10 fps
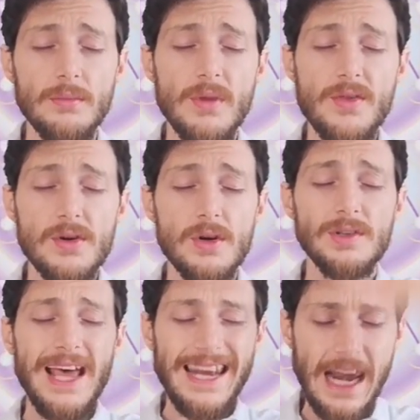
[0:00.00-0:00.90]
Mother
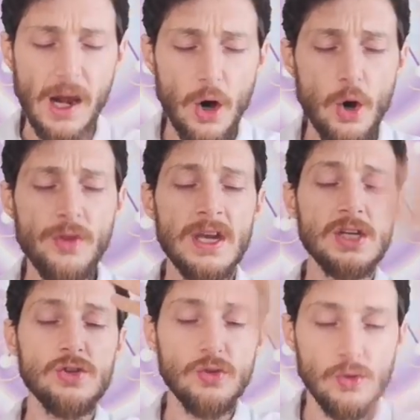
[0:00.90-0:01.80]
Earth, and allow the
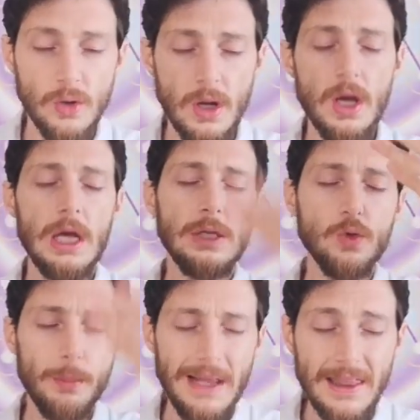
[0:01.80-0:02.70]
energy to
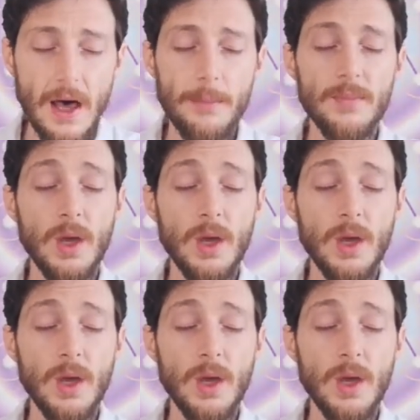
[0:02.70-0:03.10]
build up.